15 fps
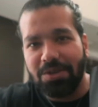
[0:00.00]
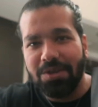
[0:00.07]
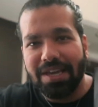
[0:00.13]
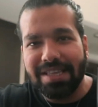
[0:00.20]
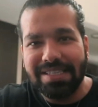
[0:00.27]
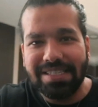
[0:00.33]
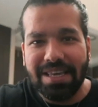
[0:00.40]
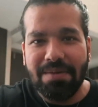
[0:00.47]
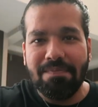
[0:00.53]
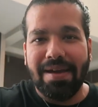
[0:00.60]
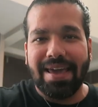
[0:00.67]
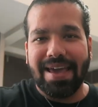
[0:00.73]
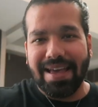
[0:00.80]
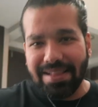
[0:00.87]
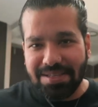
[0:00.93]
you can see
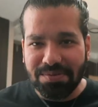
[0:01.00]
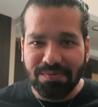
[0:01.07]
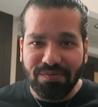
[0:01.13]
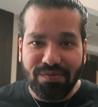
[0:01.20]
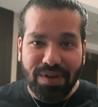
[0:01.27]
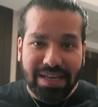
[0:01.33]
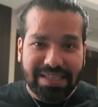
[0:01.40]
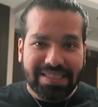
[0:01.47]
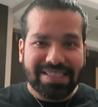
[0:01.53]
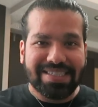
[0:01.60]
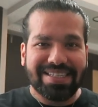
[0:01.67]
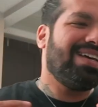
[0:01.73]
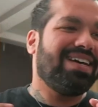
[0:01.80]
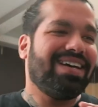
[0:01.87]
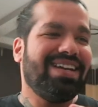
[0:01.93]
my handsome face.
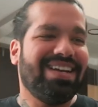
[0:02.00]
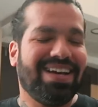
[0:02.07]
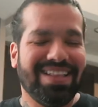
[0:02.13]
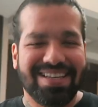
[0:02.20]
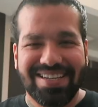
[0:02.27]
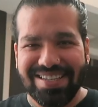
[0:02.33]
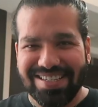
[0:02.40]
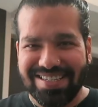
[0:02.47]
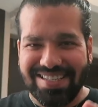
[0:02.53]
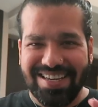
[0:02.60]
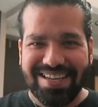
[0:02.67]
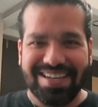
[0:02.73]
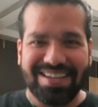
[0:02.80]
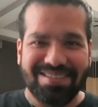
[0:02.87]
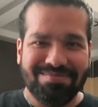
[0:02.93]
Another
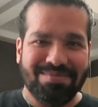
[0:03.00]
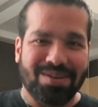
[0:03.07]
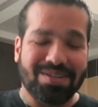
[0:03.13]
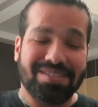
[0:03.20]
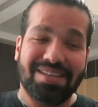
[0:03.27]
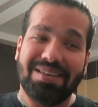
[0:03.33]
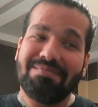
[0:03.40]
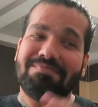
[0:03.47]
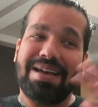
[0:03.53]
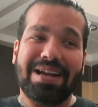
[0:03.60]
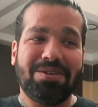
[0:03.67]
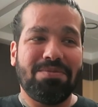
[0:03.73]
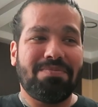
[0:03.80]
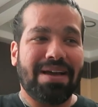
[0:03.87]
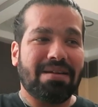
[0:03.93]
sneaker unboxing,
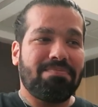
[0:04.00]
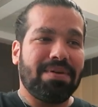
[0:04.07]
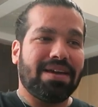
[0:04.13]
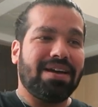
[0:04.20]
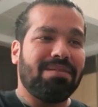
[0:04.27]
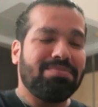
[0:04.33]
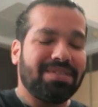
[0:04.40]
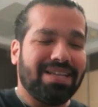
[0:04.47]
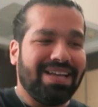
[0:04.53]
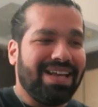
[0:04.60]
back-to-back pickups.